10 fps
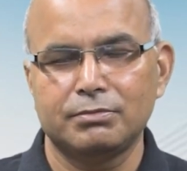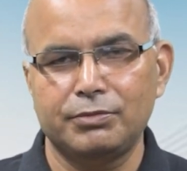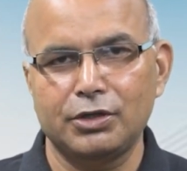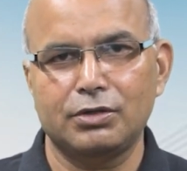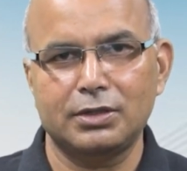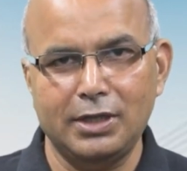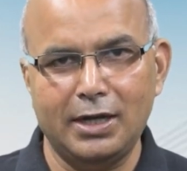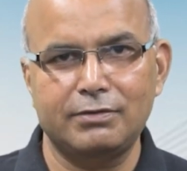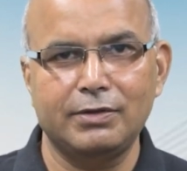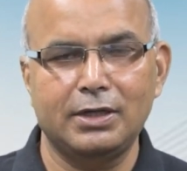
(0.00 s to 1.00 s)
because
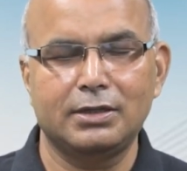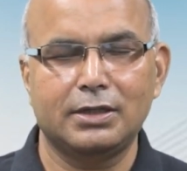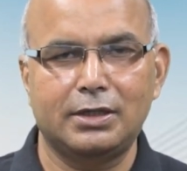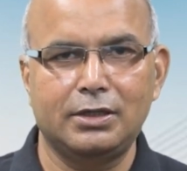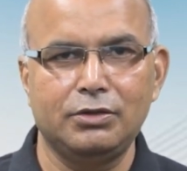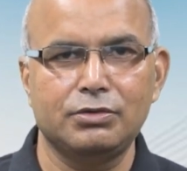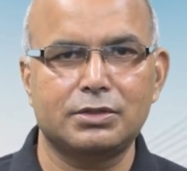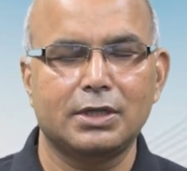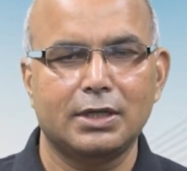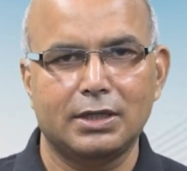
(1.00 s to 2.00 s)
that will reduce
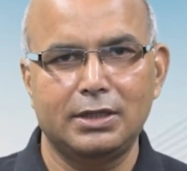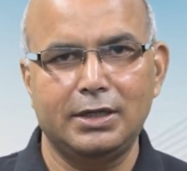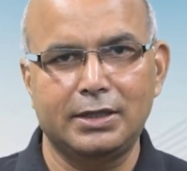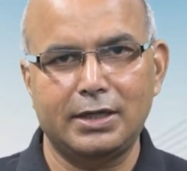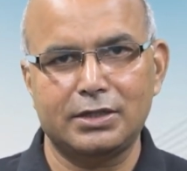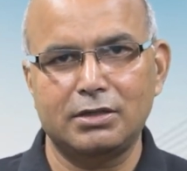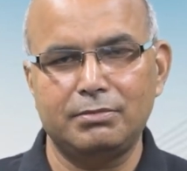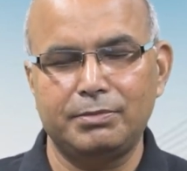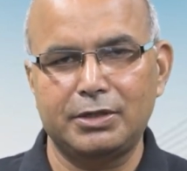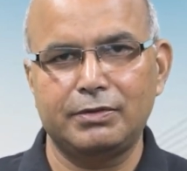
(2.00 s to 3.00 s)
the interaction
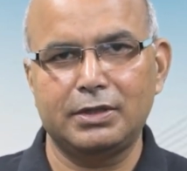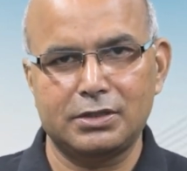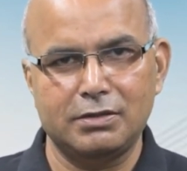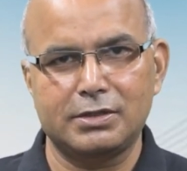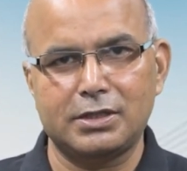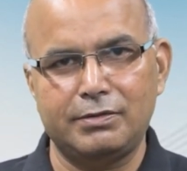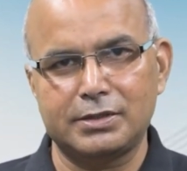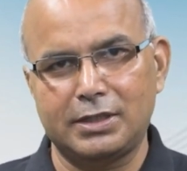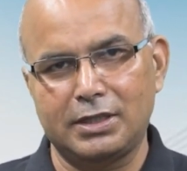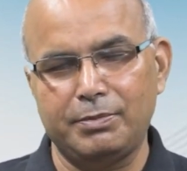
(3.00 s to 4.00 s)
between the civil
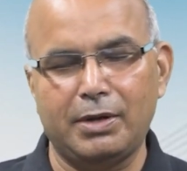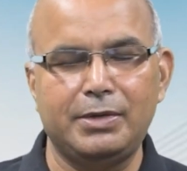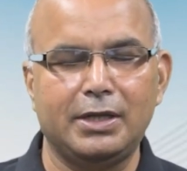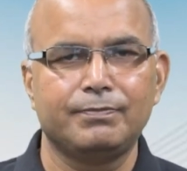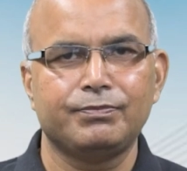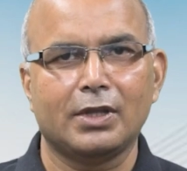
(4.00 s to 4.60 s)
servants and the public